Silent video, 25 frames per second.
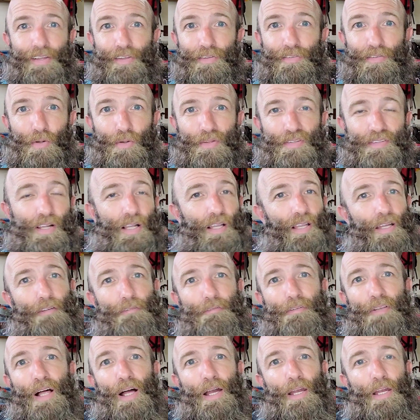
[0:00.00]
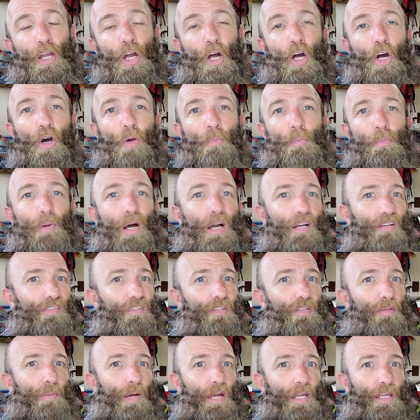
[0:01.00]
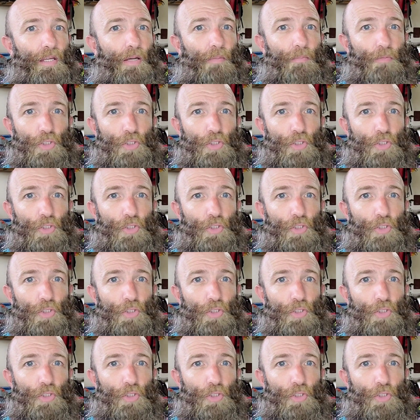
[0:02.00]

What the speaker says: So it's not like flying home or boxing the bike